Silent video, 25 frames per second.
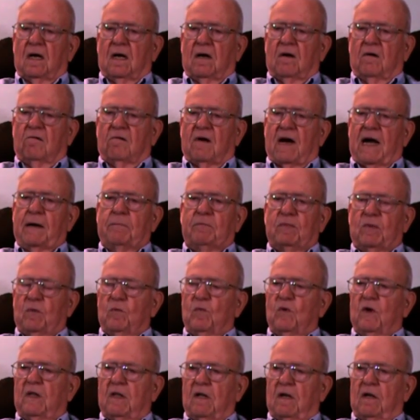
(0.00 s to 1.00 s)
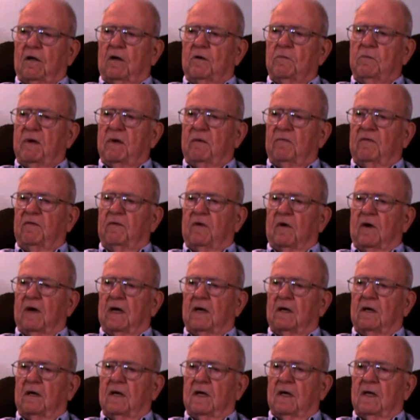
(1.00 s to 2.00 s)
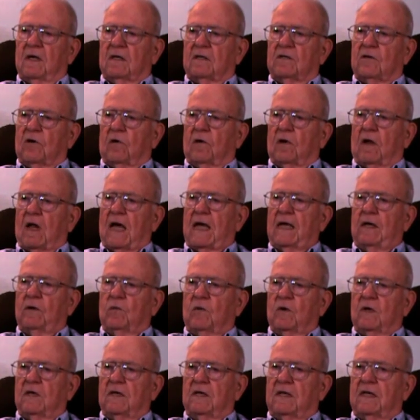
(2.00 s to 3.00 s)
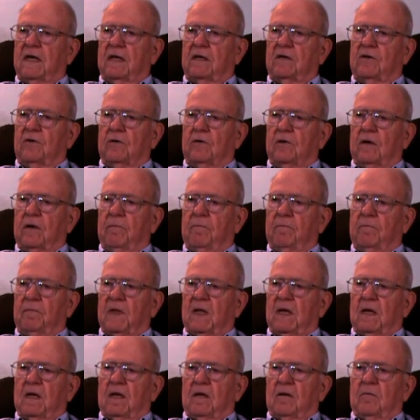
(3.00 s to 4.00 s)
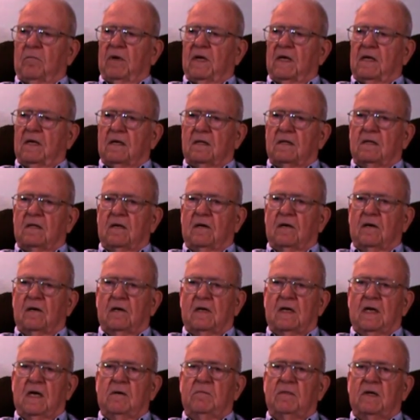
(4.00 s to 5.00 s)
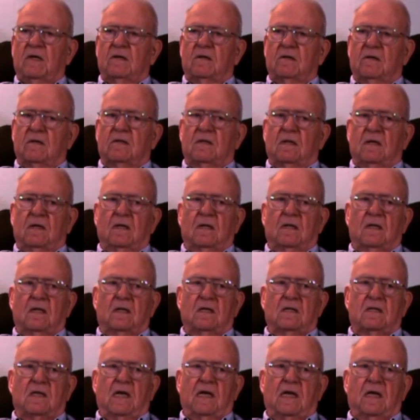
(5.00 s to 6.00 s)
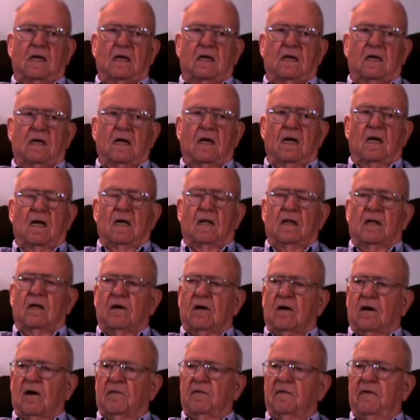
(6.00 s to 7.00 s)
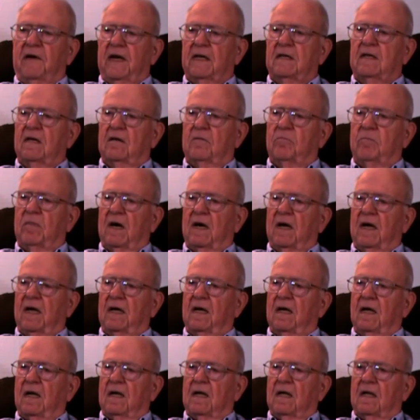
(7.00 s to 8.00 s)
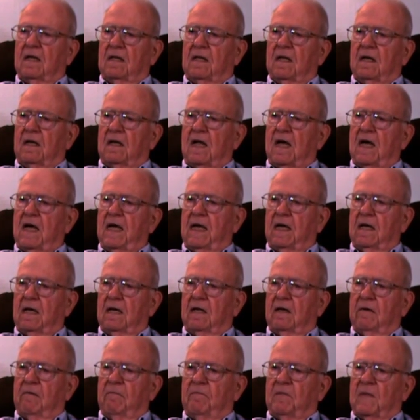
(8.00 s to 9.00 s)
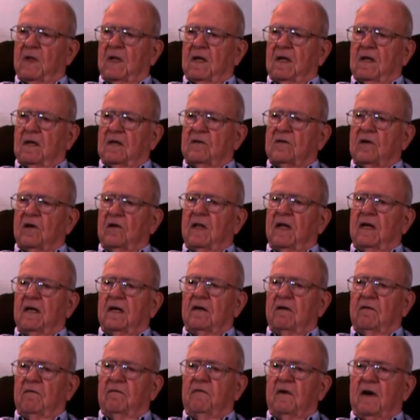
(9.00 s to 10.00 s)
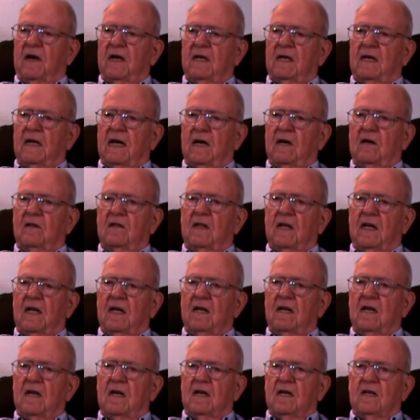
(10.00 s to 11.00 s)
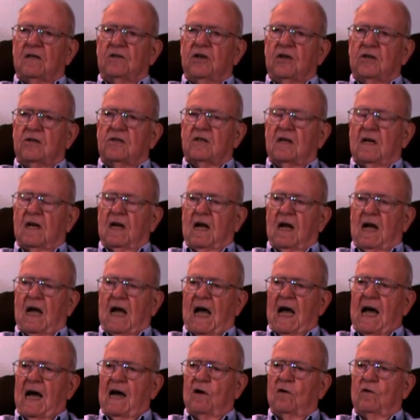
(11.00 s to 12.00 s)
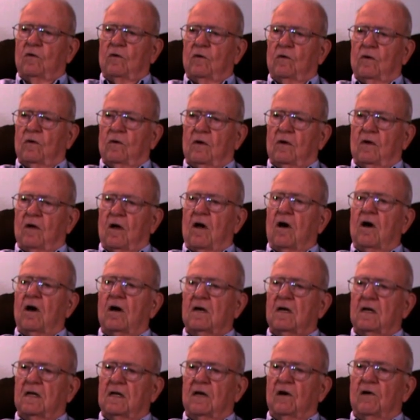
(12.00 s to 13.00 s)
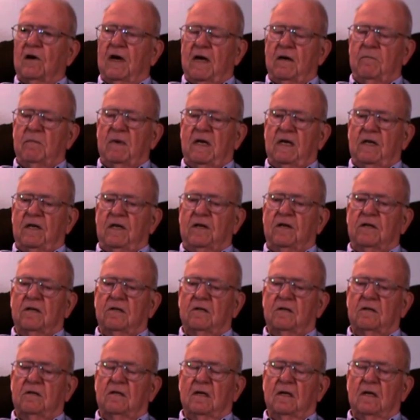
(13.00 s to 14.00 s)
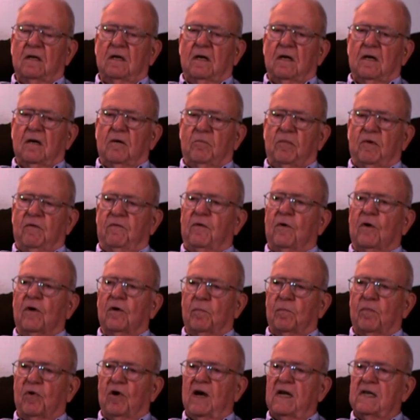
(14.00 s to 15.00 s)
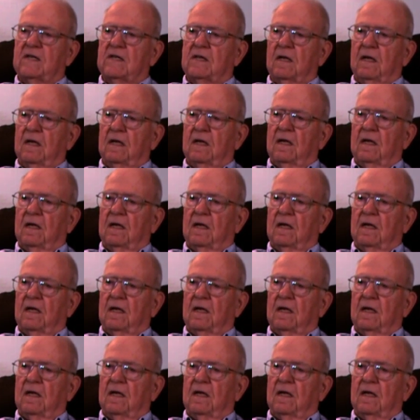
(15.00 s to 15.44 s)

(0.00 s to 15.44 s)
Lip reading: wrapped them with aluminum foil so light wouldn't get to them, because there are chemicals in the sand that are affected by the light. So they could find out then just how long ago, how many years before present